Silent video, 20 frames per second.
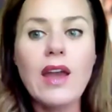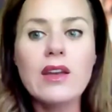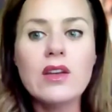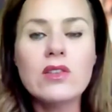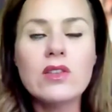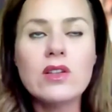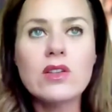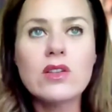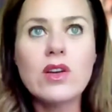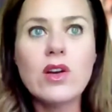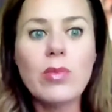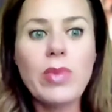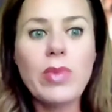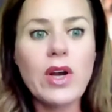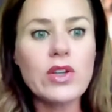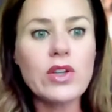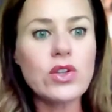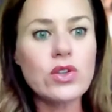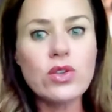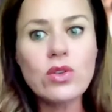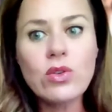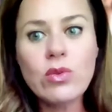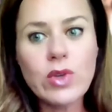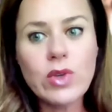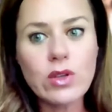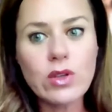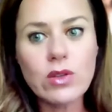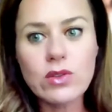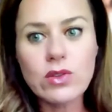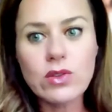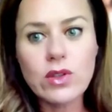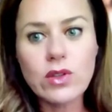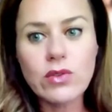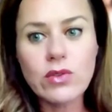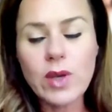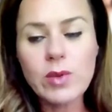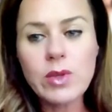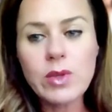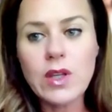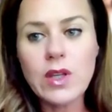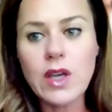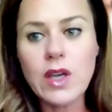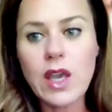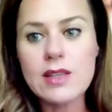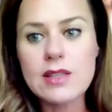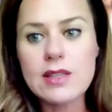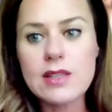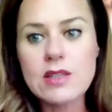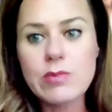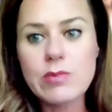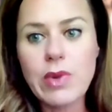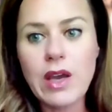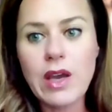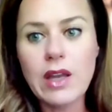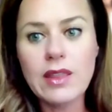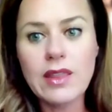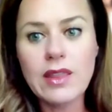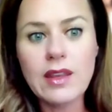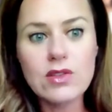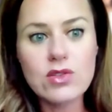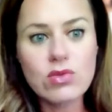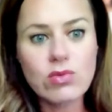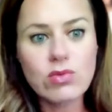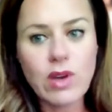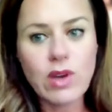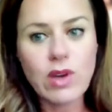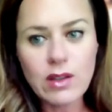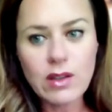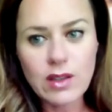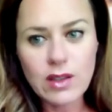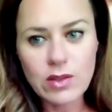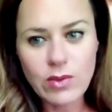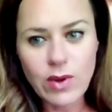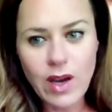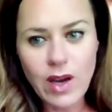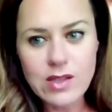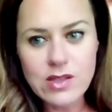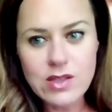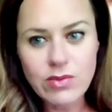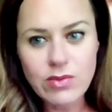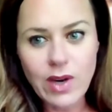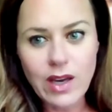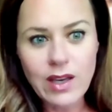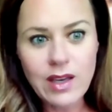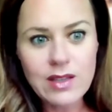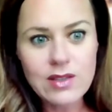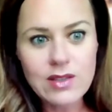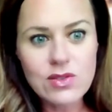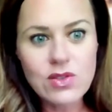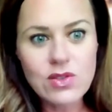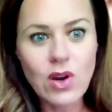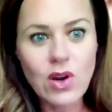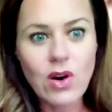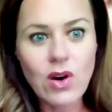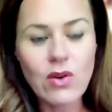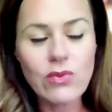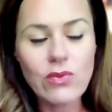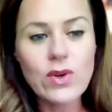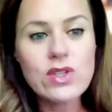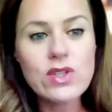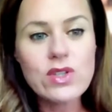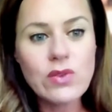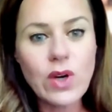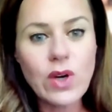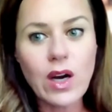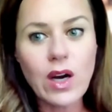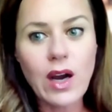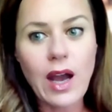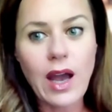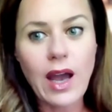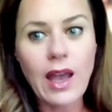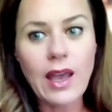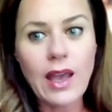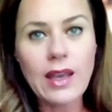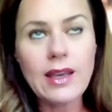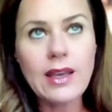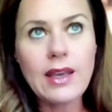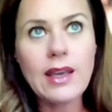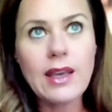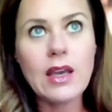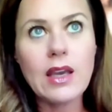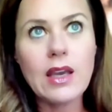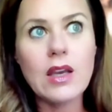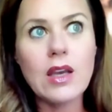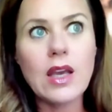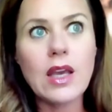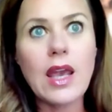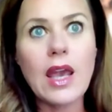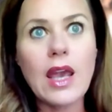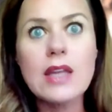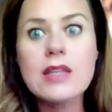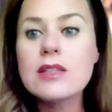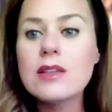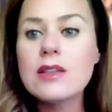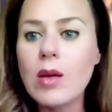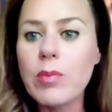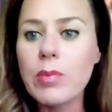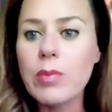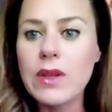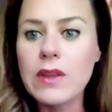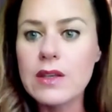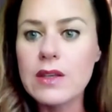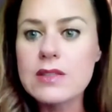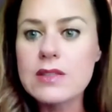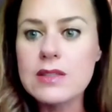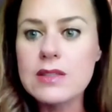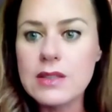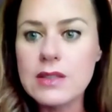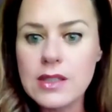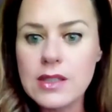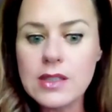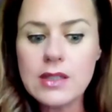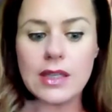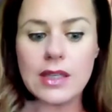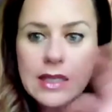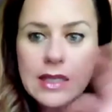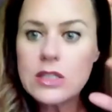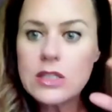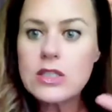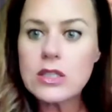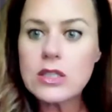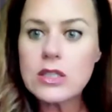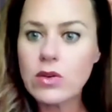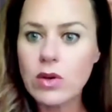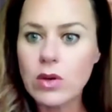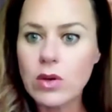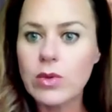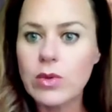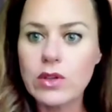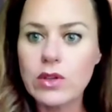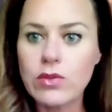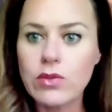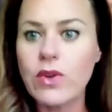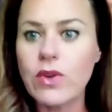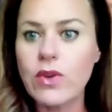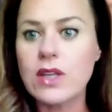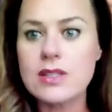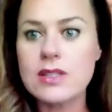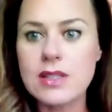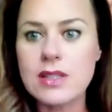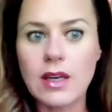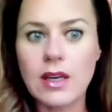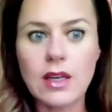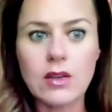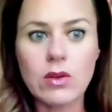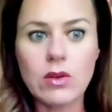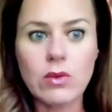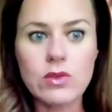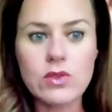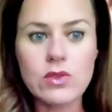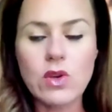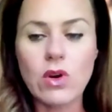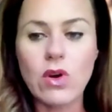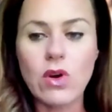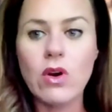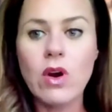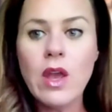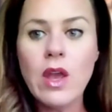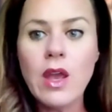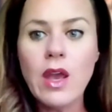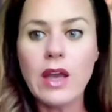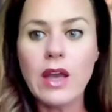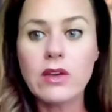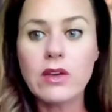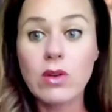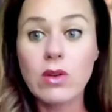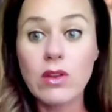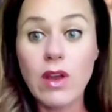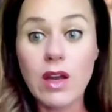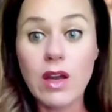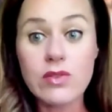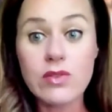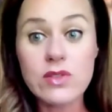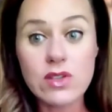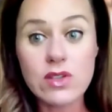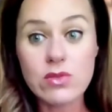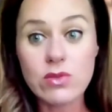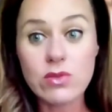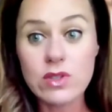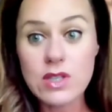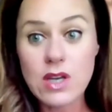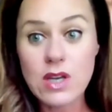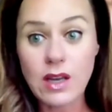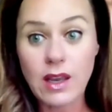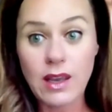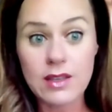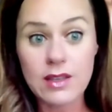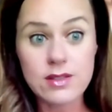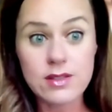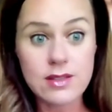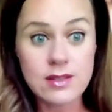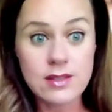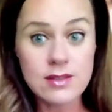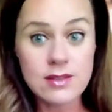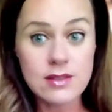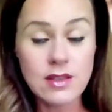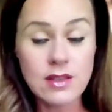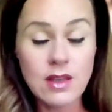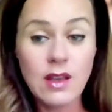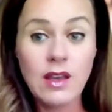I don't know about you when you do your family law cases, but the adrenaline rush, right? So first of all, I ended up in this niche criminal defense setting. So I do a lot of sexual assault cases.